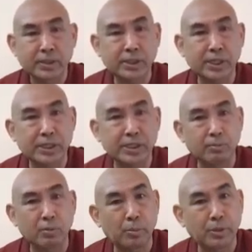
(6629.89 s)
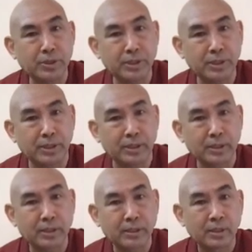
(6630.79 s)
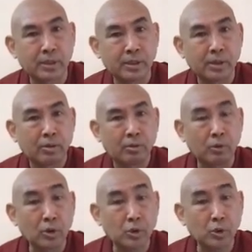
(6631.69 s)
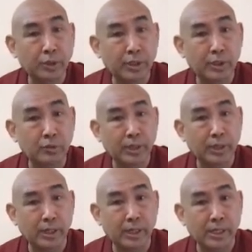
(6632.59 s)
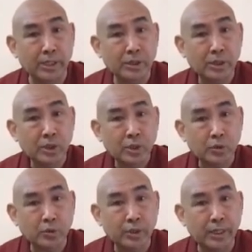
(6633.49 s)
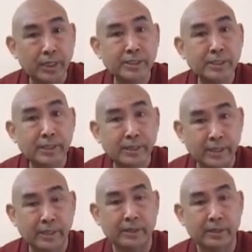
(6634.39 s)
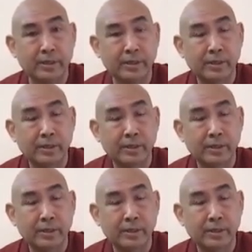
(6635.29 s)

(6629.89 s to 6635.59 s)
changing momentarily. Also, we need to analyze to realize that death.